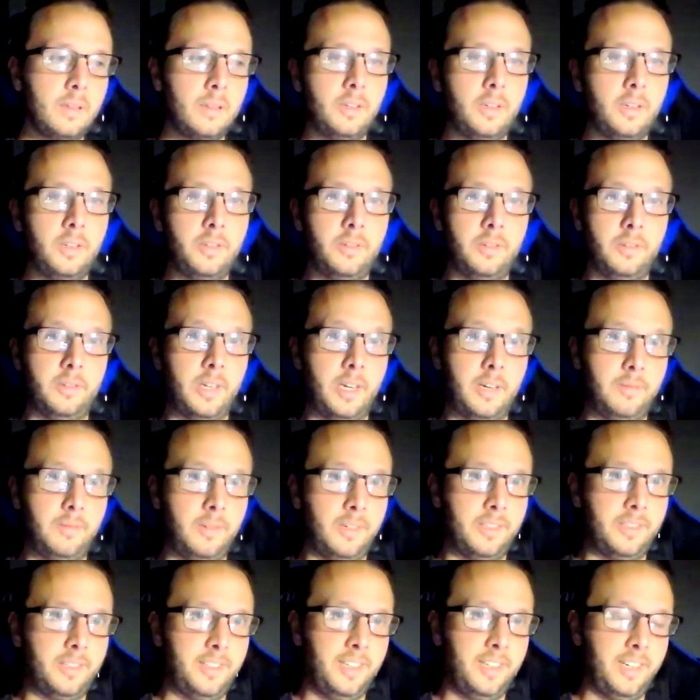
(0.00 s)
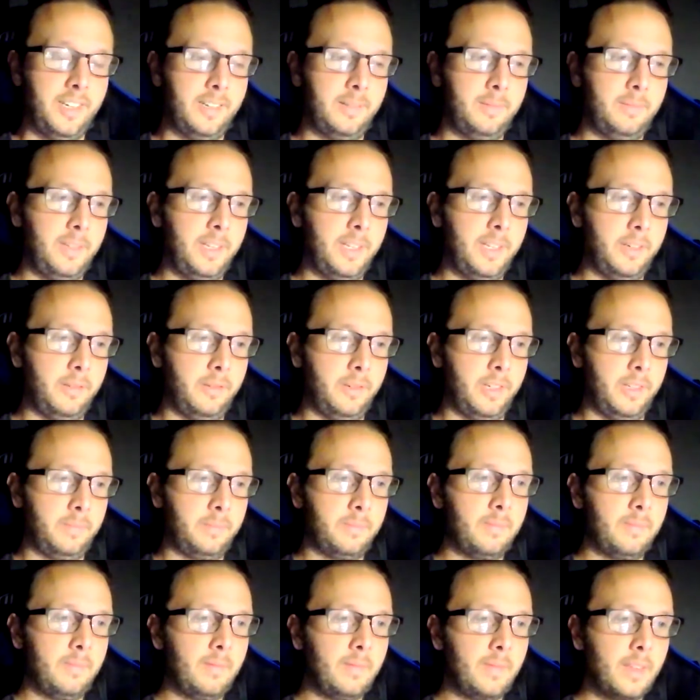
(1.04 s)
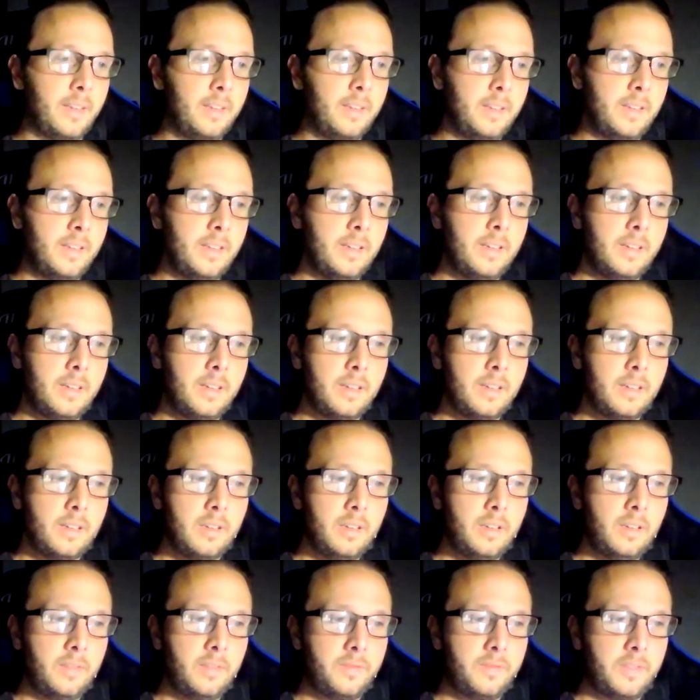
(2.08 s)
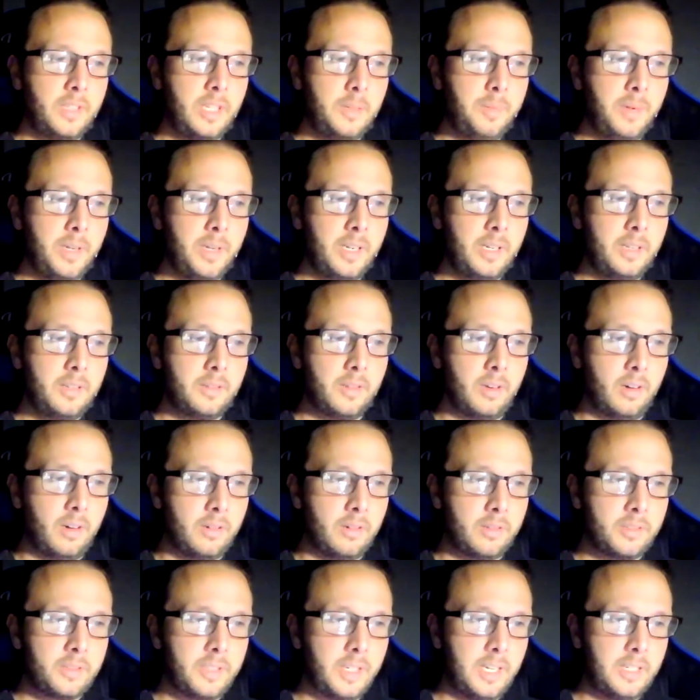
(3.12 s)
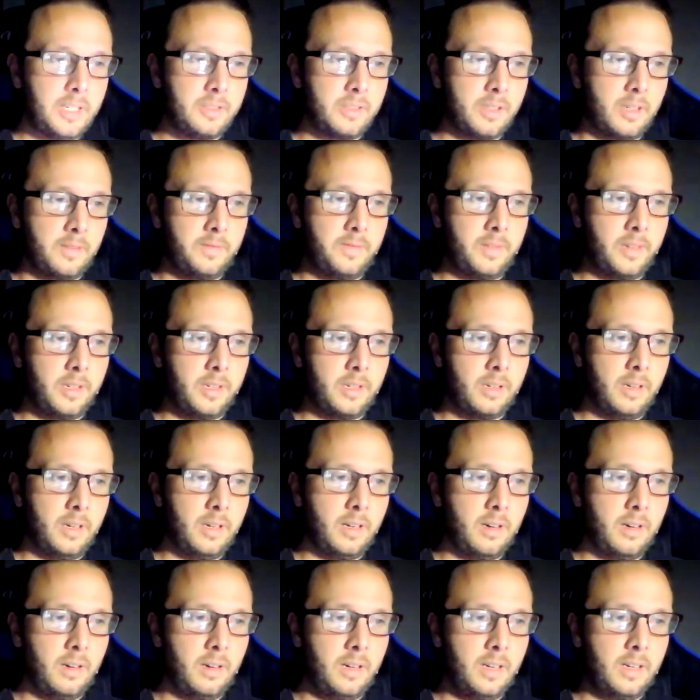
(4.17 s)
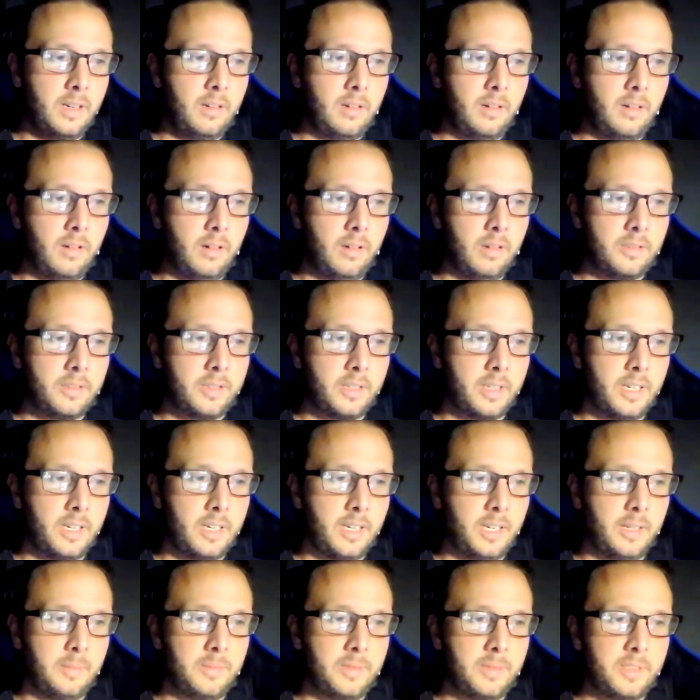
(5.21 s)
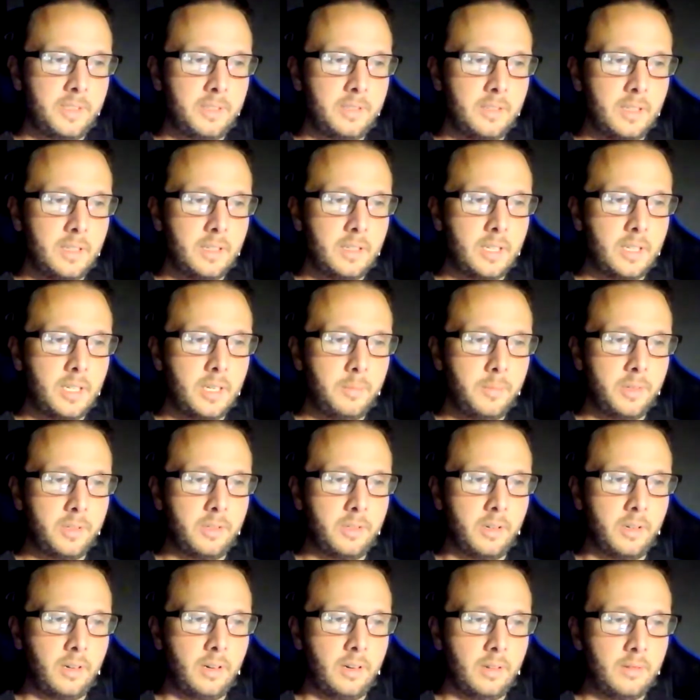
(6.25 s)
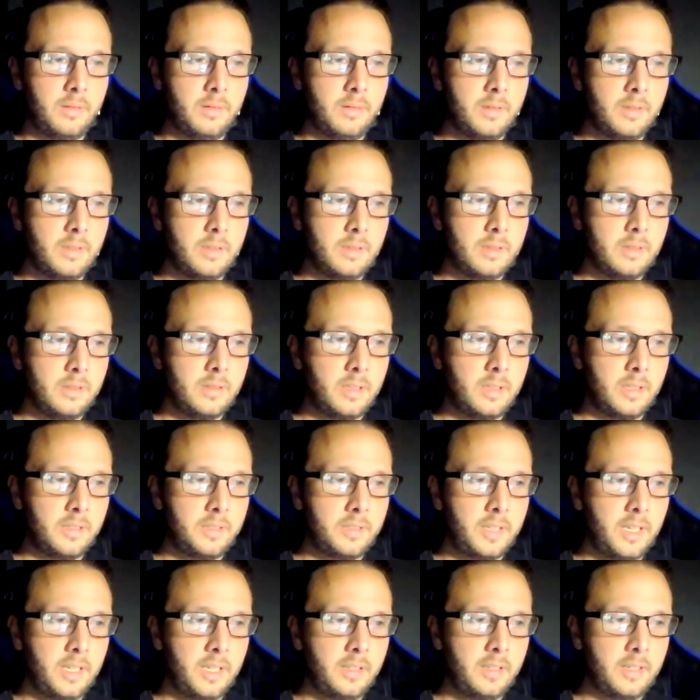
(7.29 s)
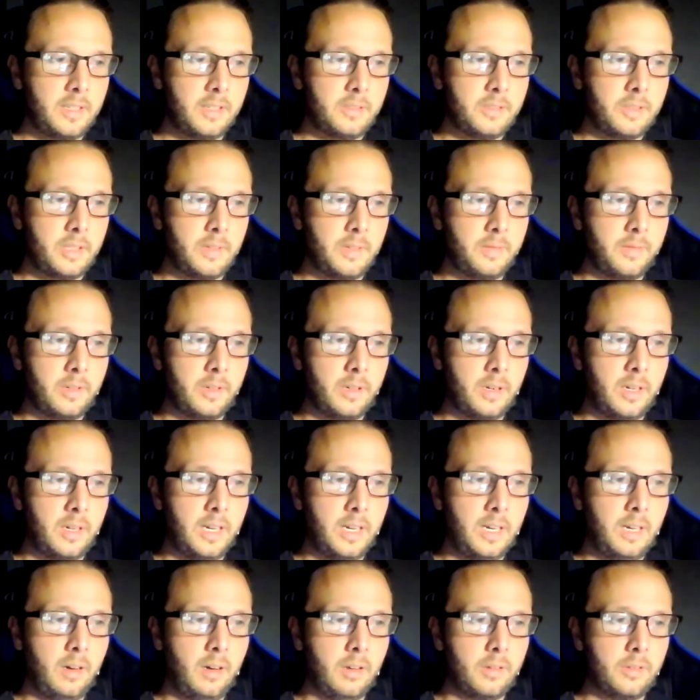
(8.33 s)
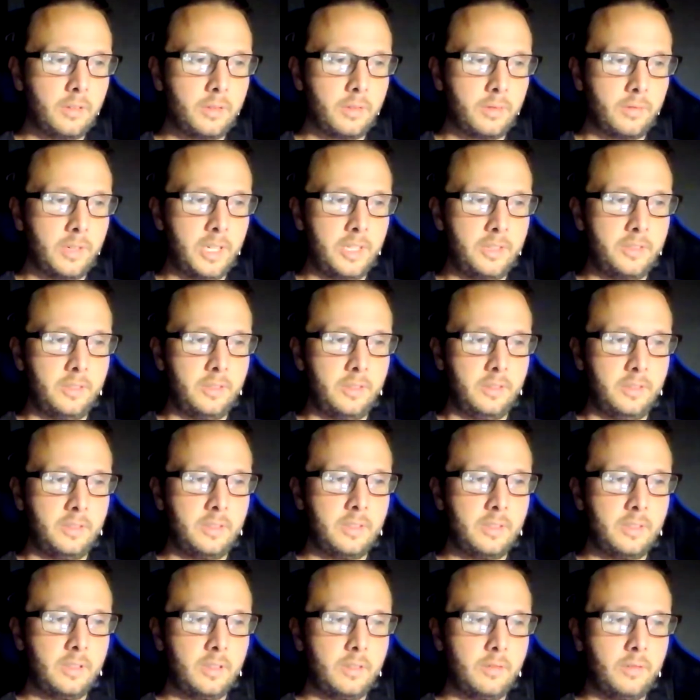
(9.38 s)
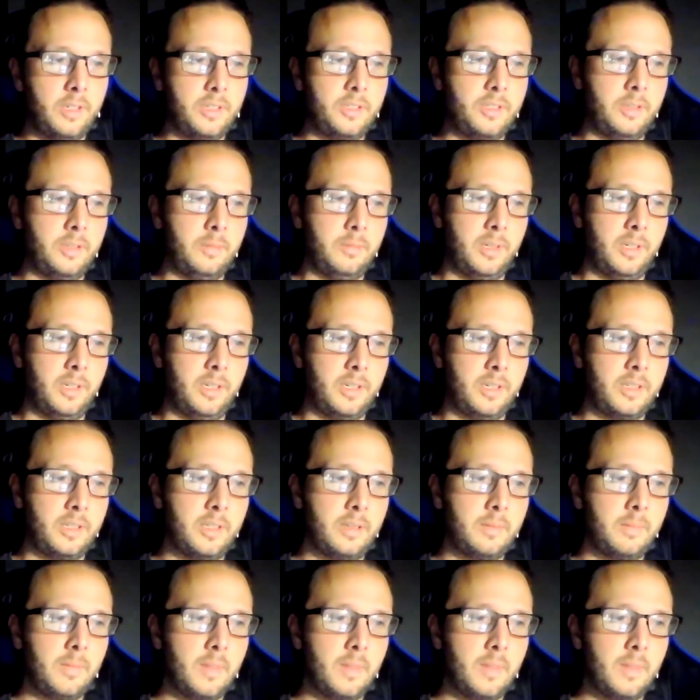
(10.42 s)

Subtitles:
You do not want that. Anyway, if TPE doll stays on foot all times, Kimber doll, the skin can suffer alterations, question mark,